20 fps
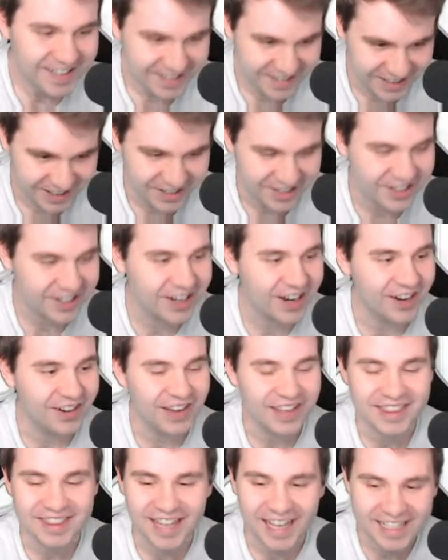There you go.
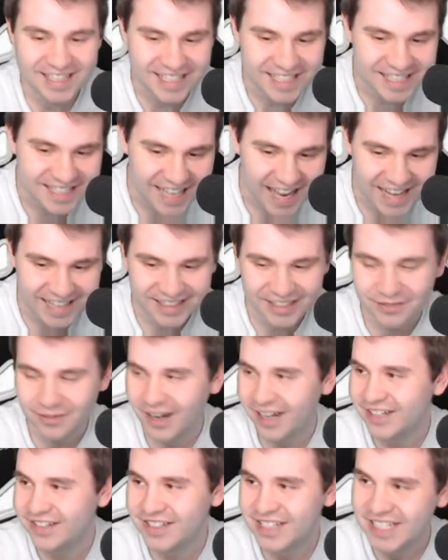And that's exactly
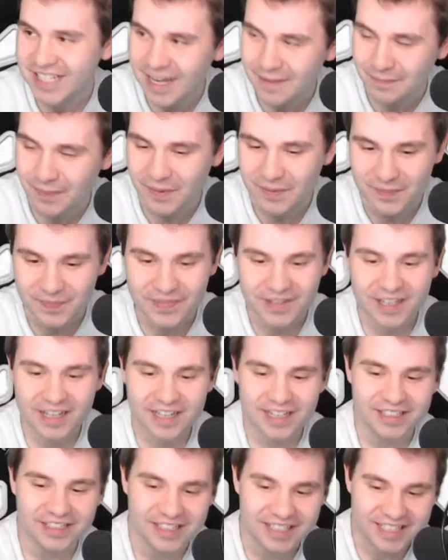why you skip them.
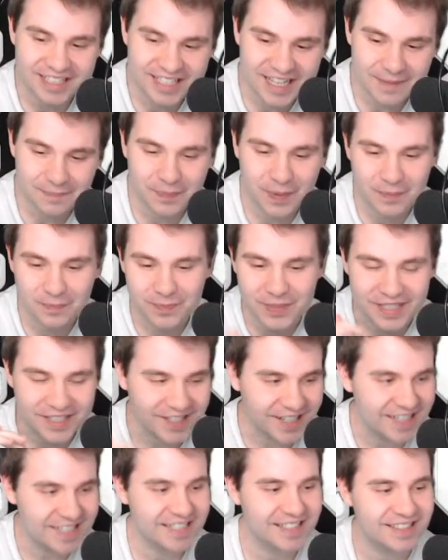You skip them
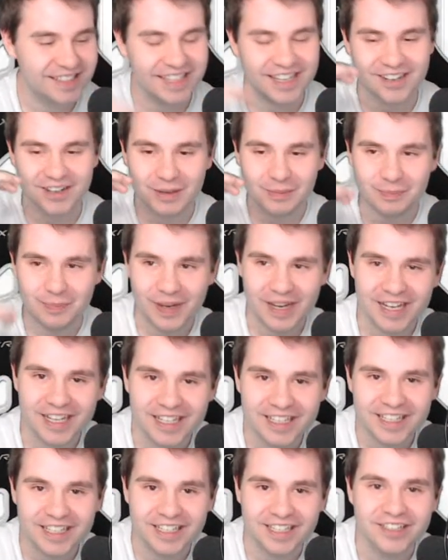because they are a
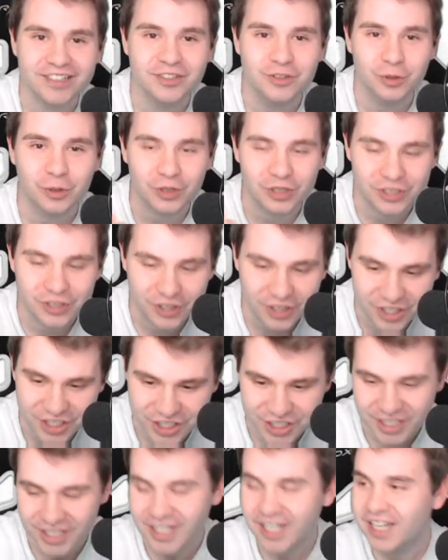pain in your
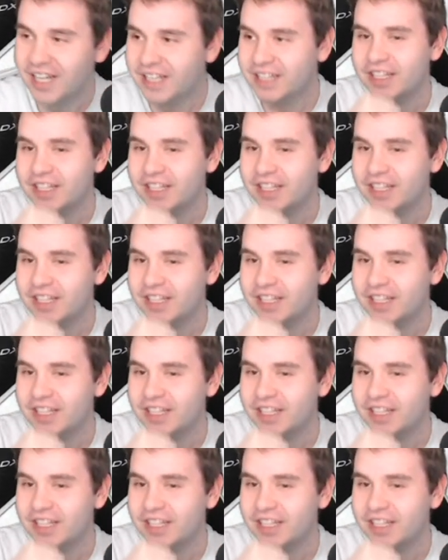tushy.